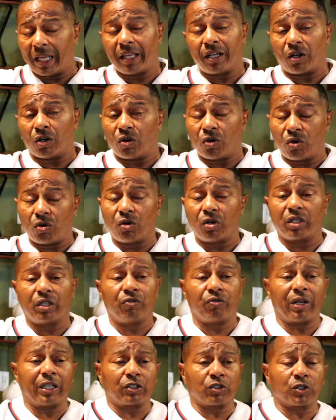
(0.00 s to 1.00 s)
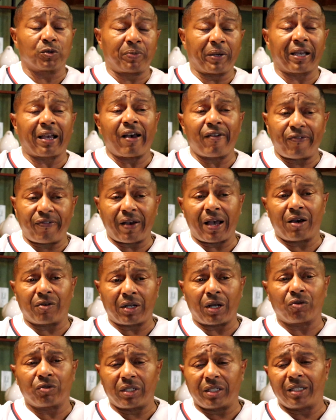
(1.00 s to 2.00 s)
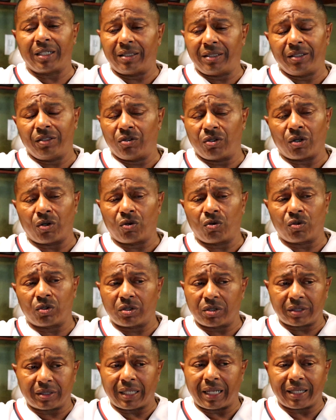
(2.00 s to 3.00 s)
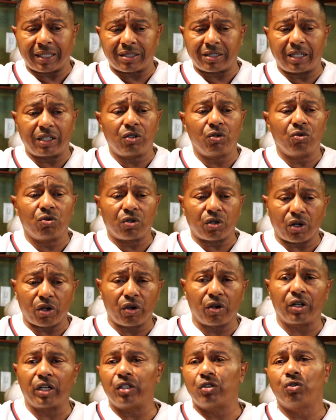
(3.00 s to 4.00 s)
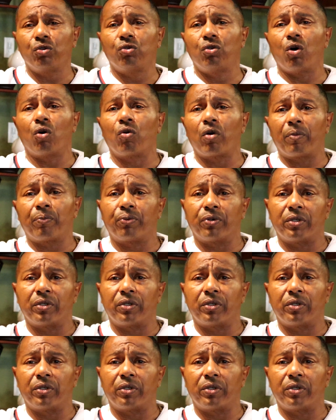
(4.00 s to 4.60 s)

Later on, in retrospect, I found out that you know, because like I say, you learn as you go in